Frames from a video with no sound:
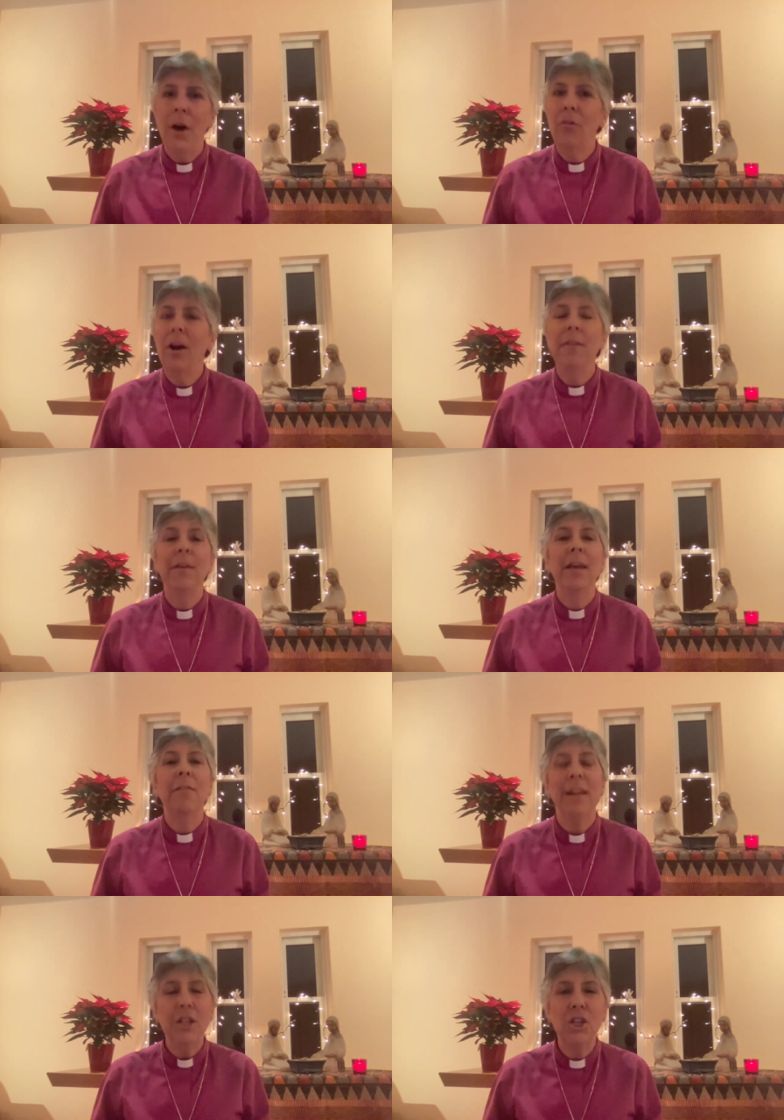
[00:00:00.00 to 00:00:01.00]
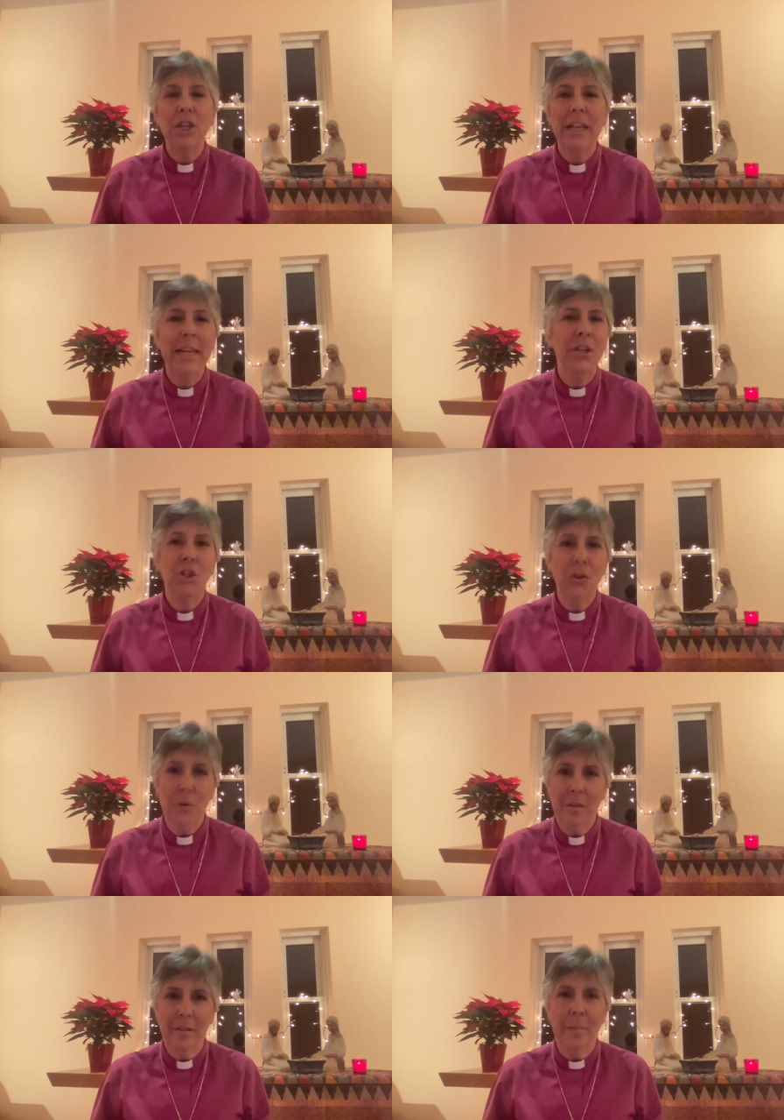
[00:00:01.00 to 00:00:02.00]
arriving eventually in
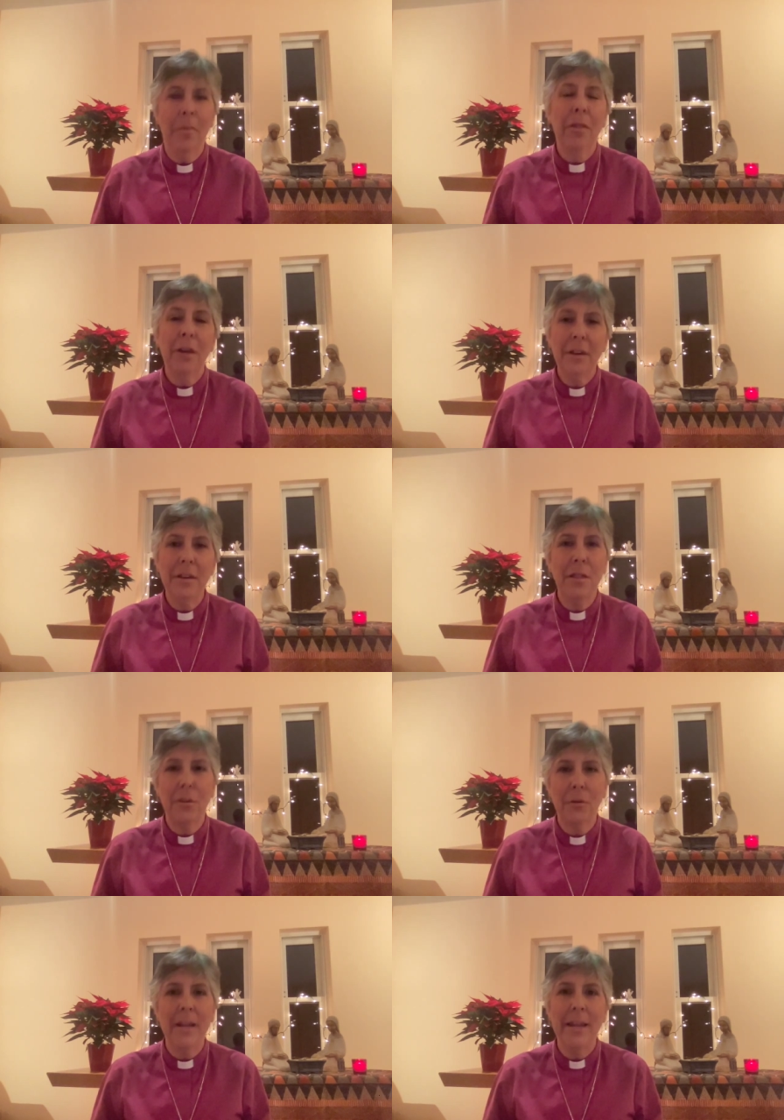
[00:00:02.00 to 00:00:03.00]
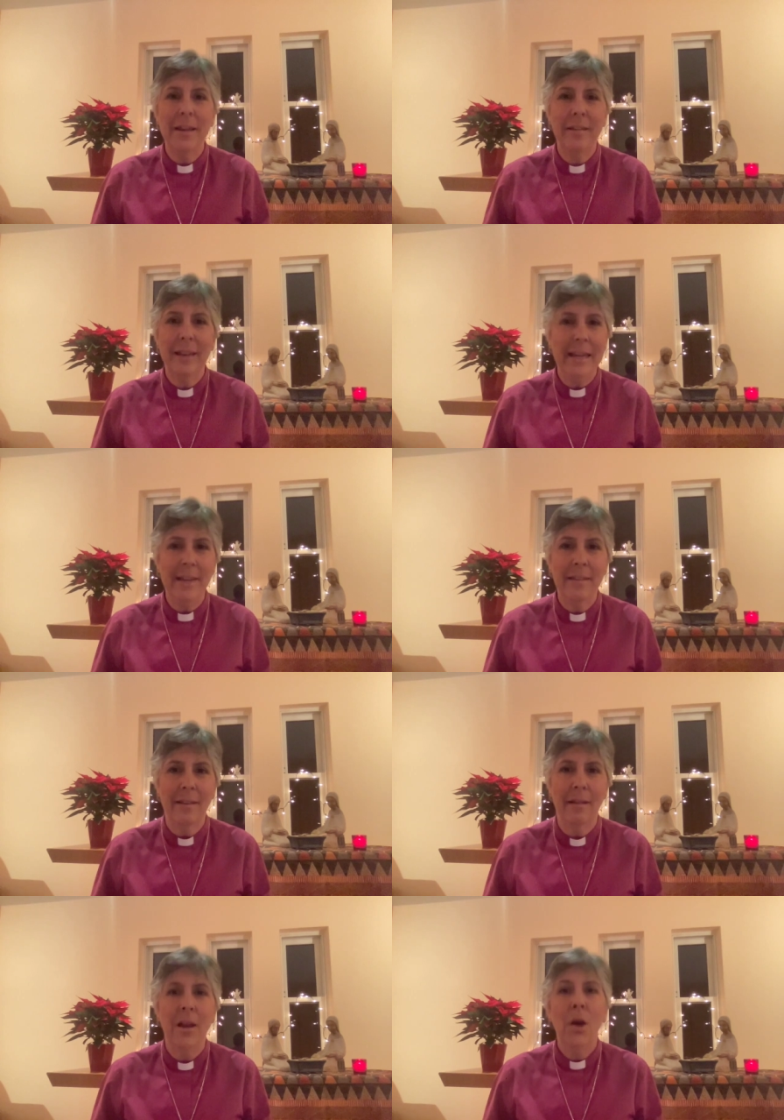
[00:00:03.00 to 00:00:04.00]
Jerusalem 33 years later,